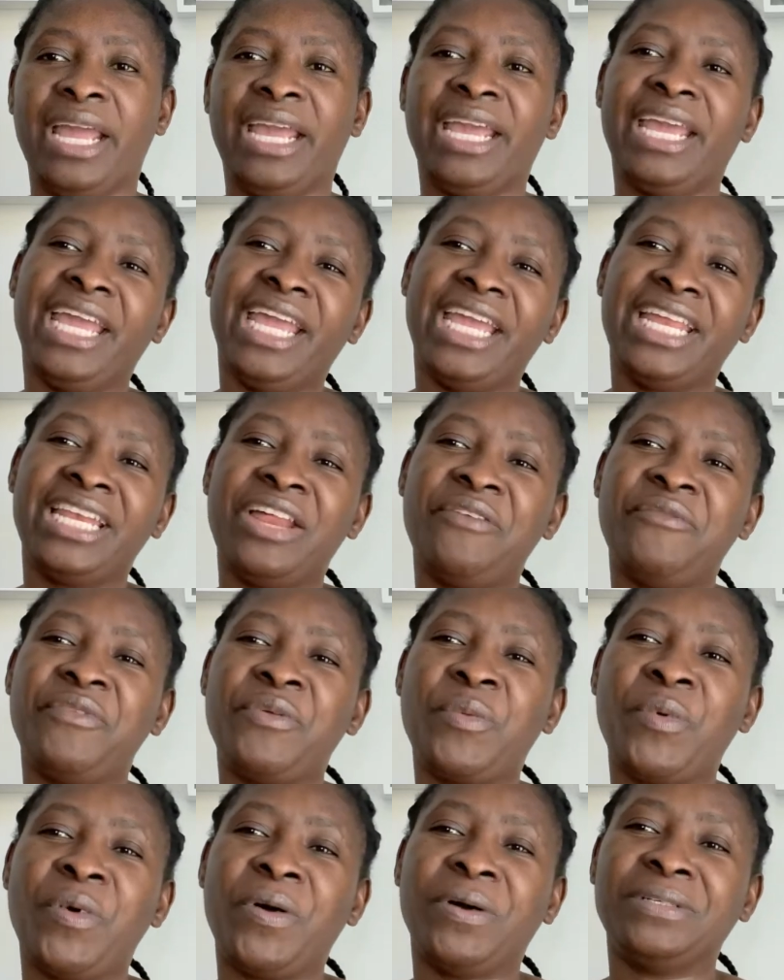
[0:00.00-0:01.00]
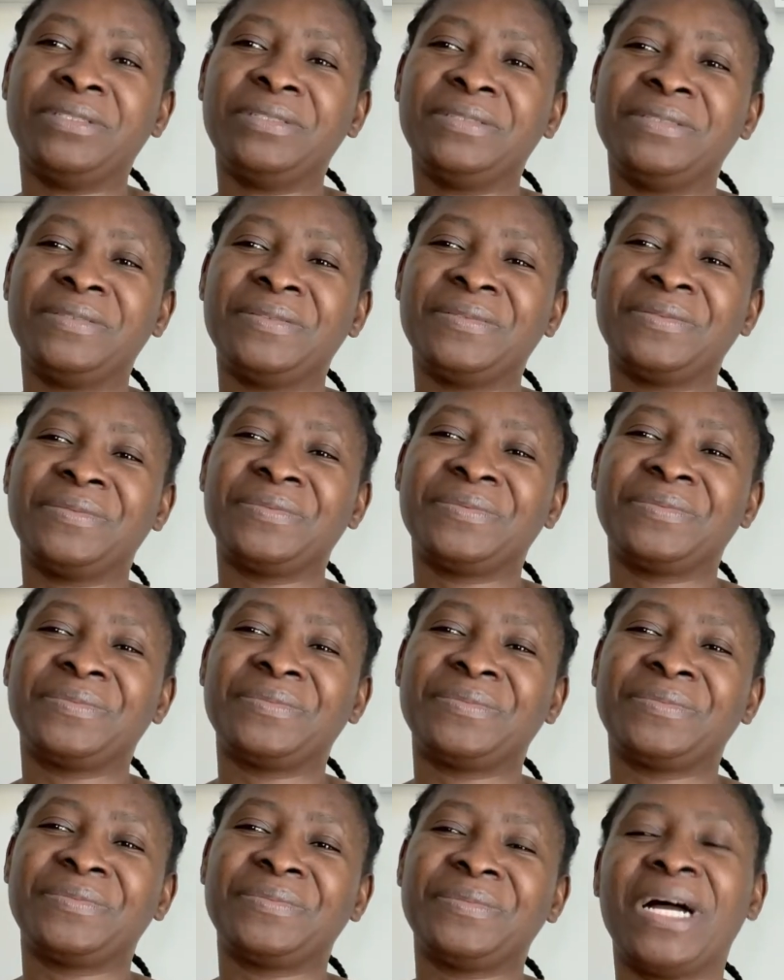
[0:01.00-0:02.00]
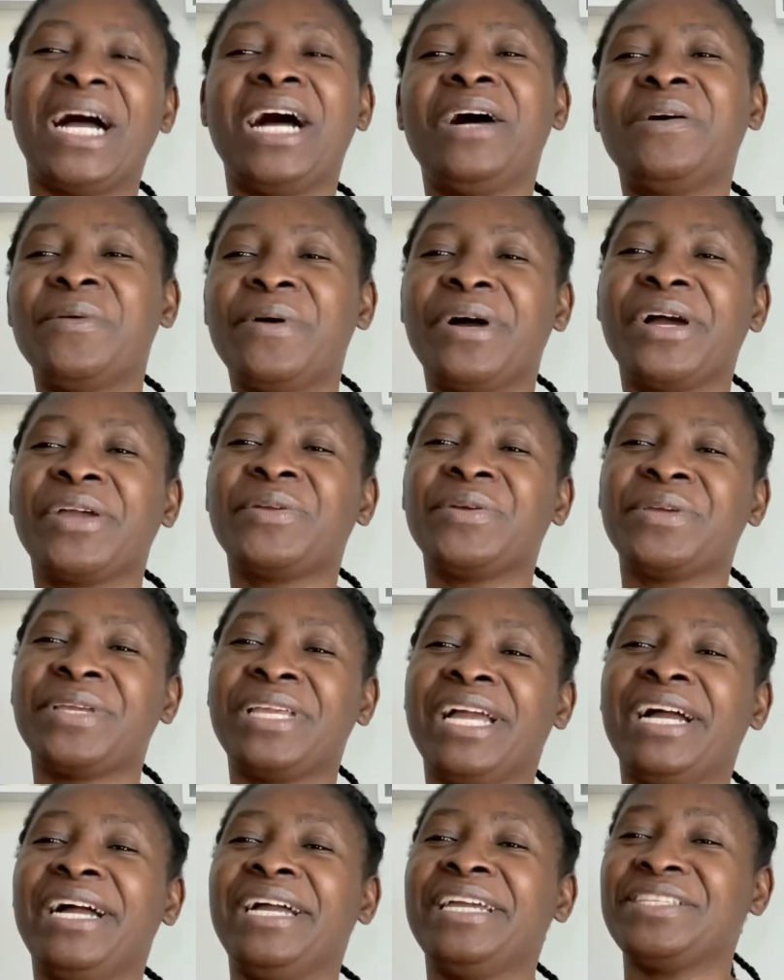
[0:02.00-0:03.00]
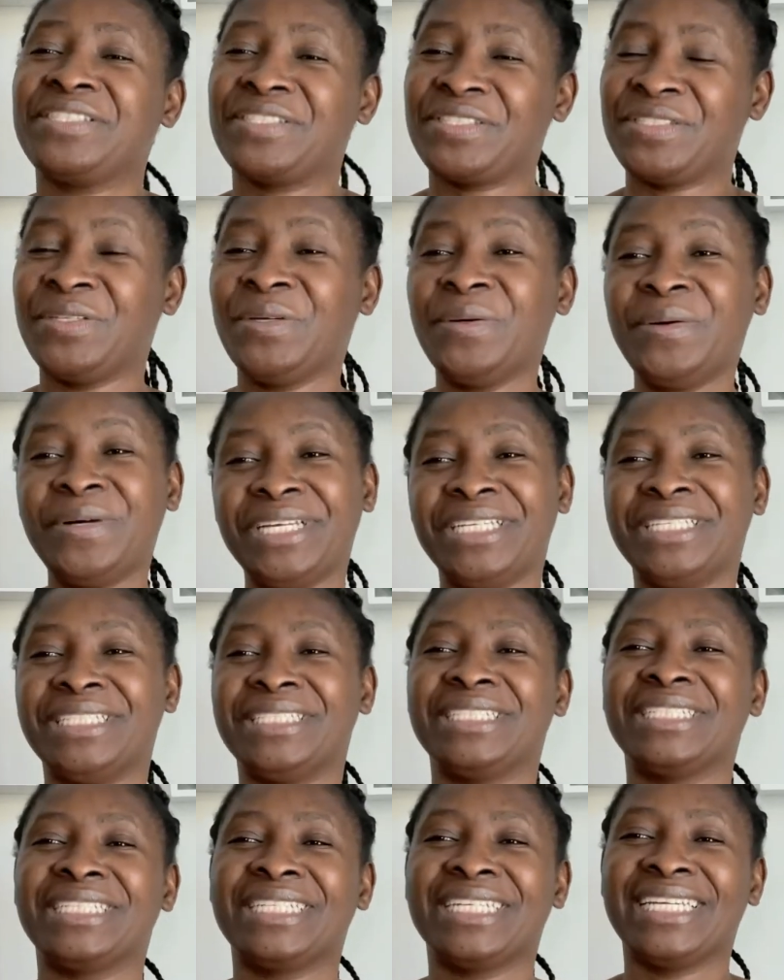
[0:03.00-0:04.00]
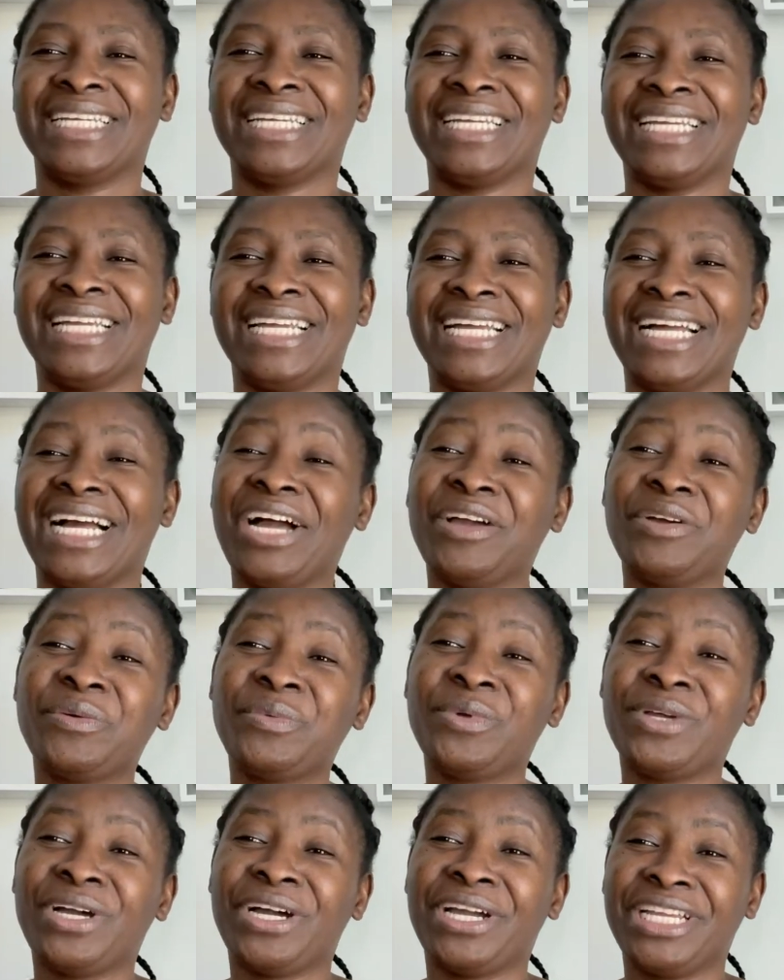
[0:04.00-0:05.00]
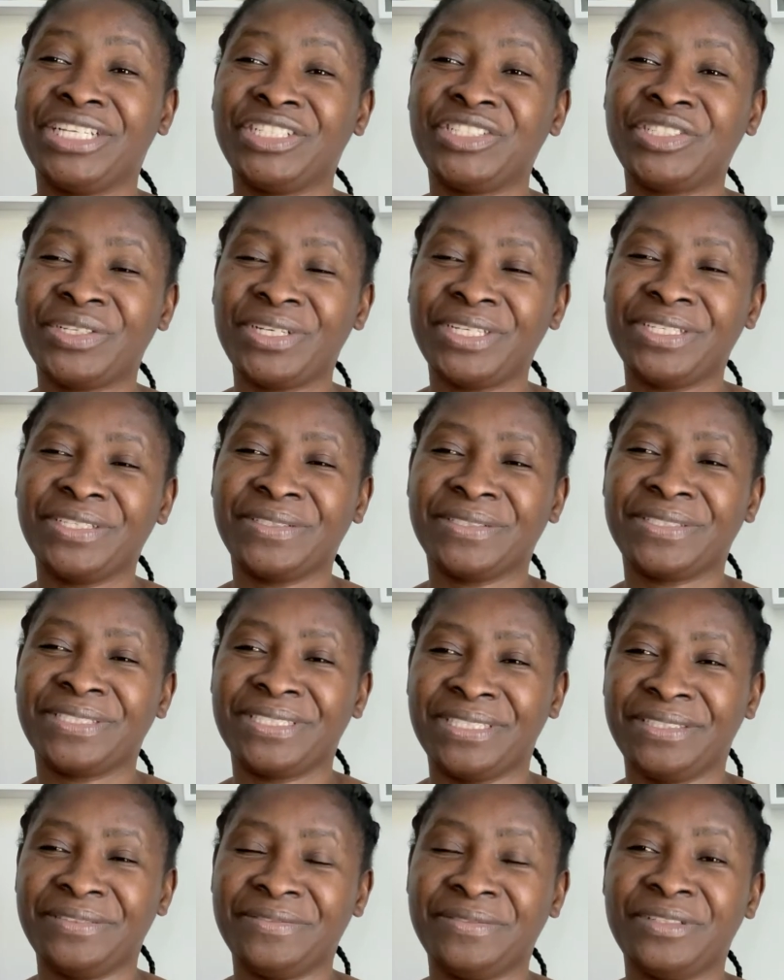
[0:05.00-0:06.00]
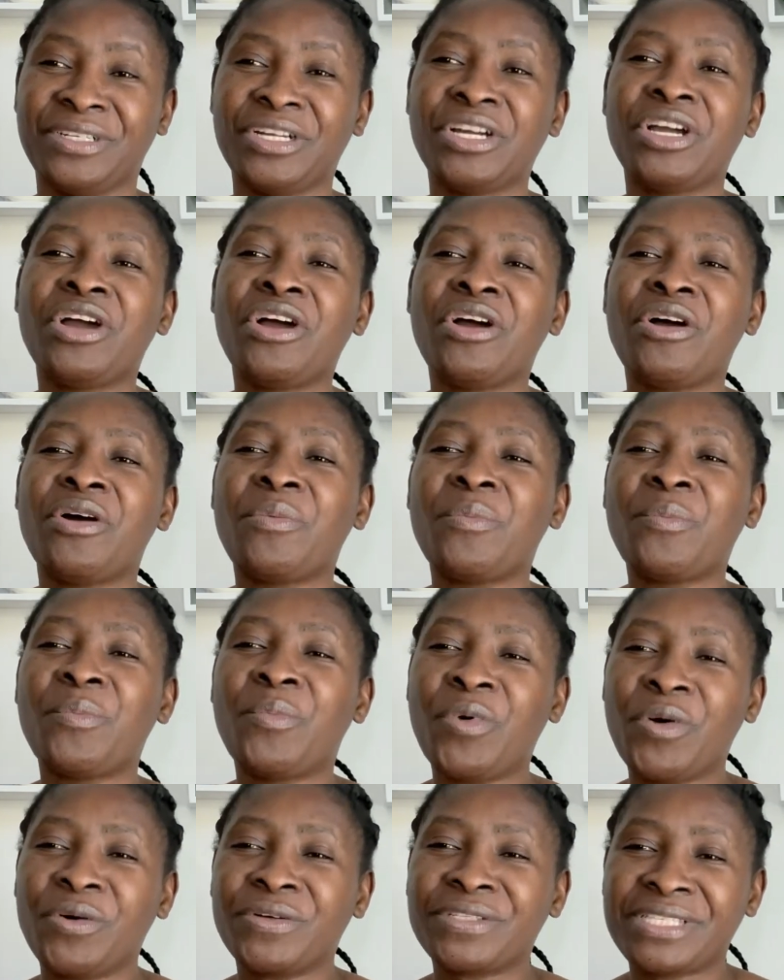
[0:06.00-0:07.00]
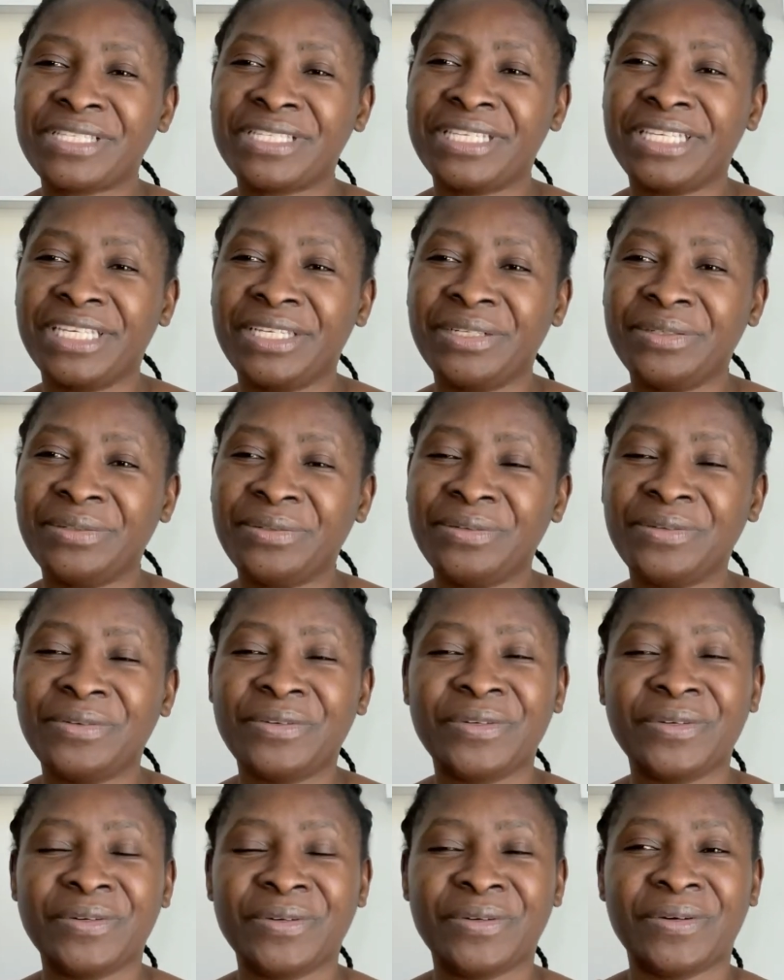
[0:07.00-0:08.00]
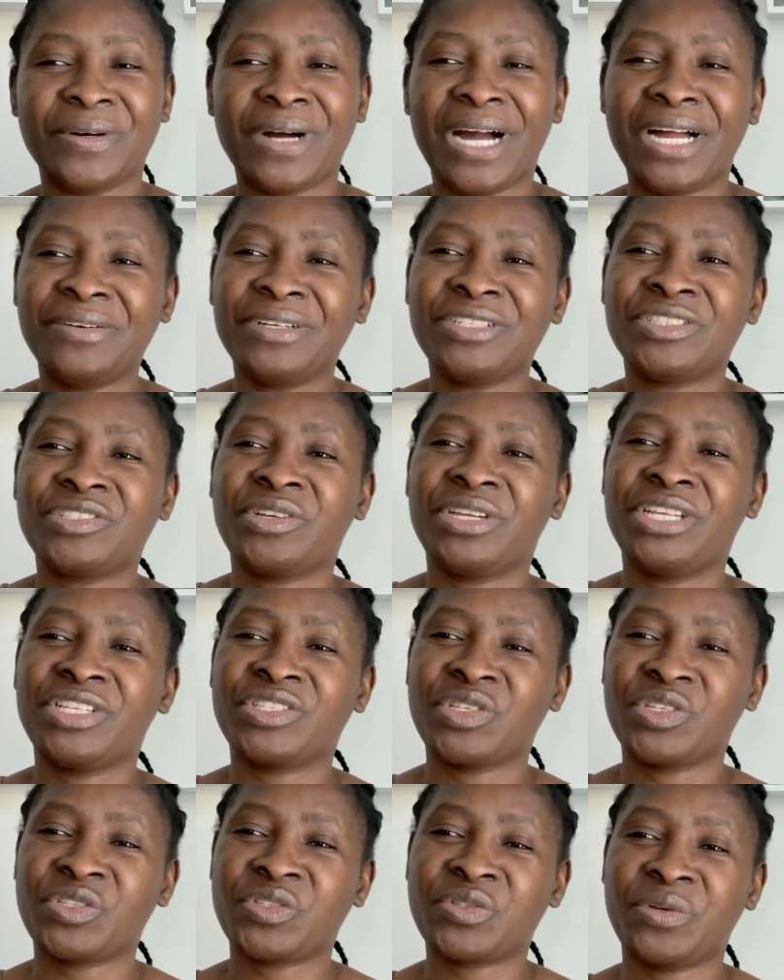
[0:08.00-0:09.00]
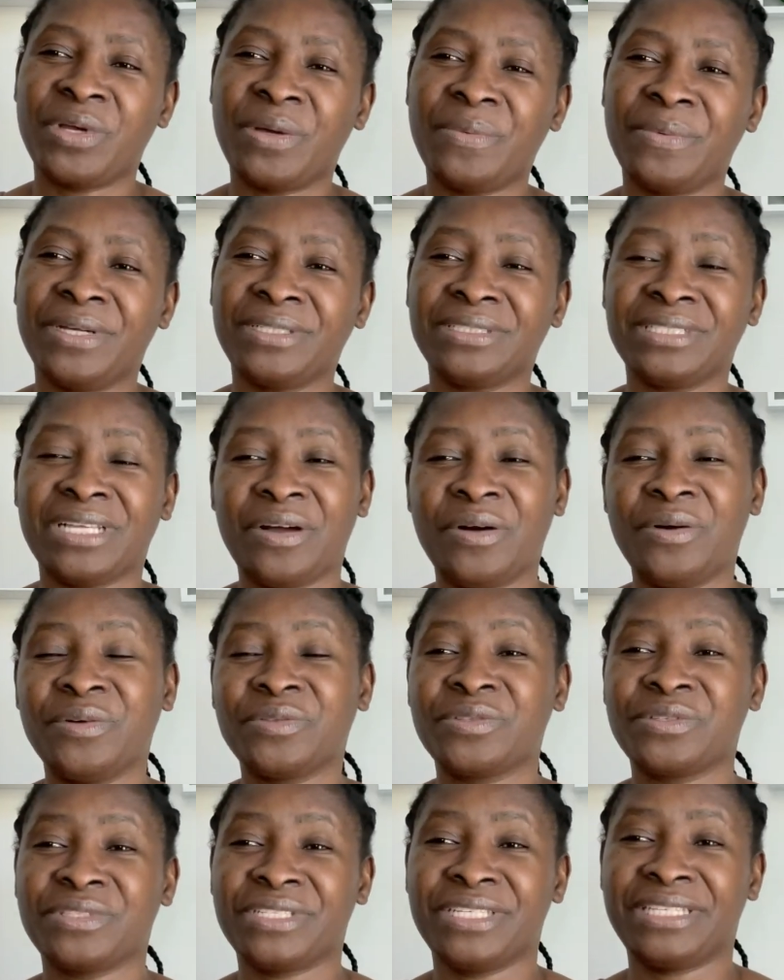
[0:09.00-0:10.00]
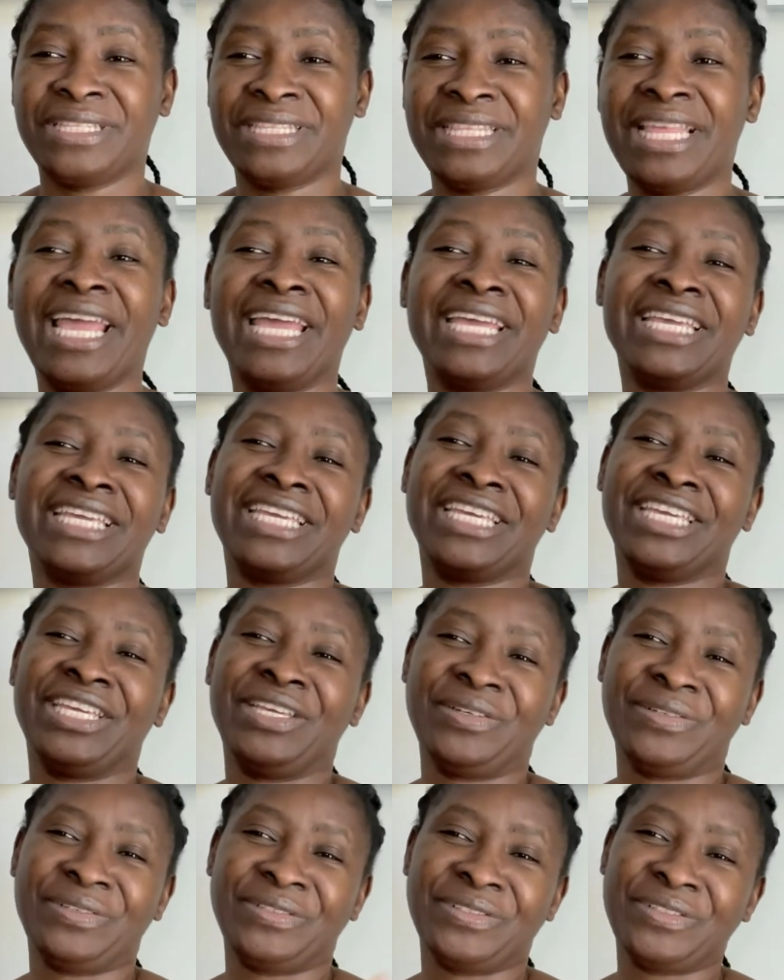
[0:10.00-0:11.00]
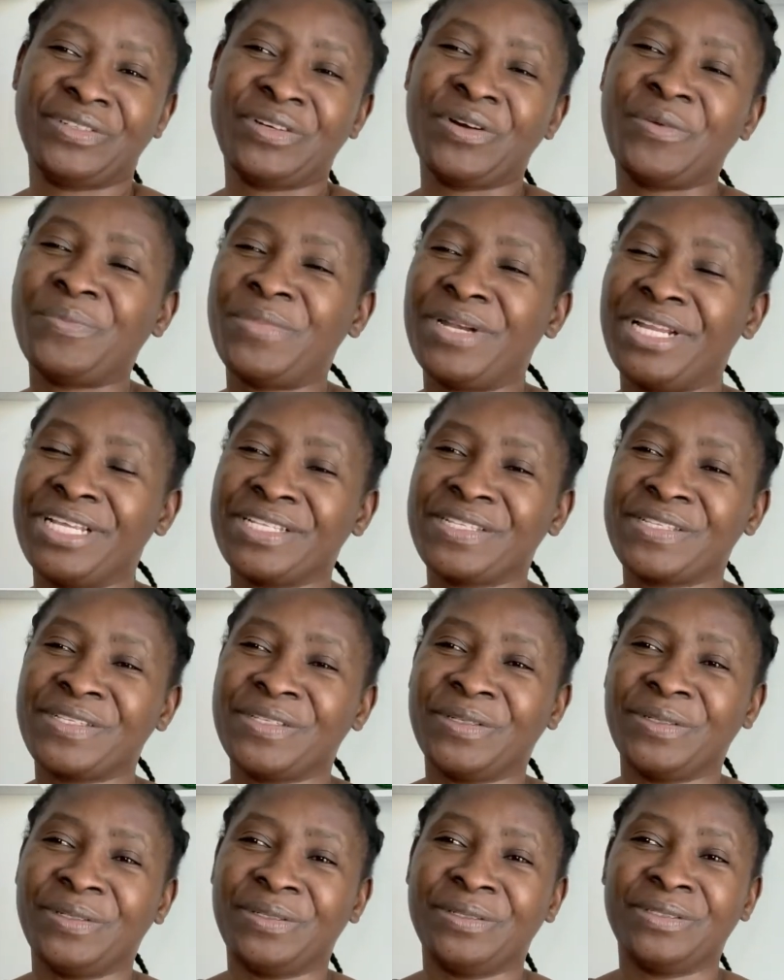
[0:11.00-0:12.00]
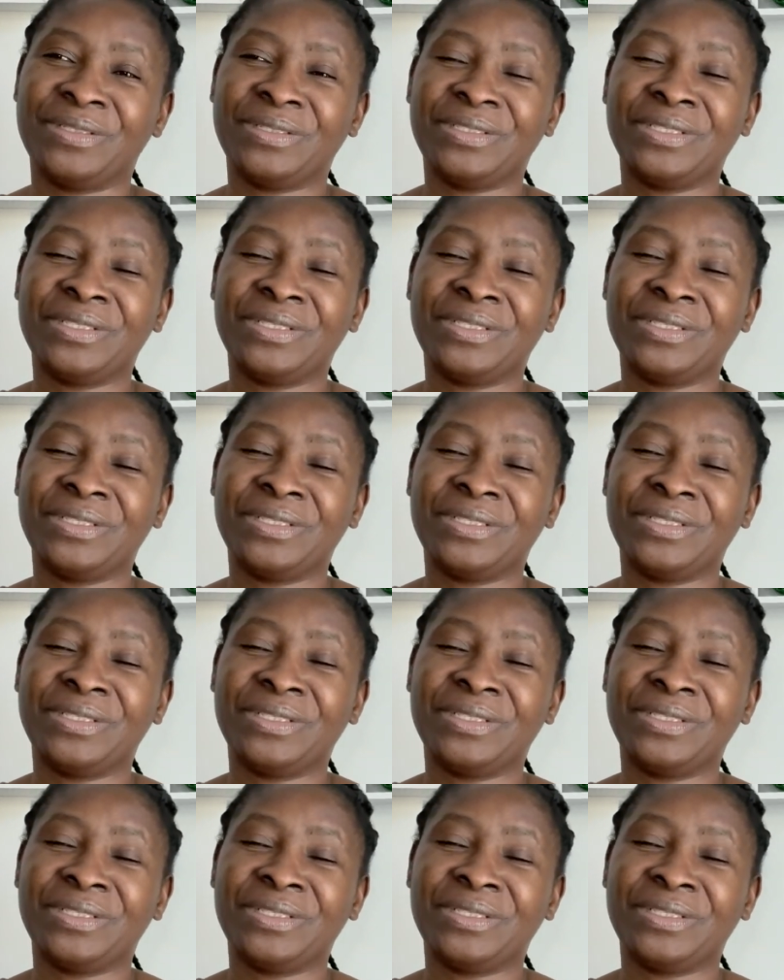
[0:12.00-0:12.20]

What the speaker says: Hey everyone, how are you guys doing? I hope you are enjoying yourself. Both new and returning subscribers, I want to say thank you. God bless you all.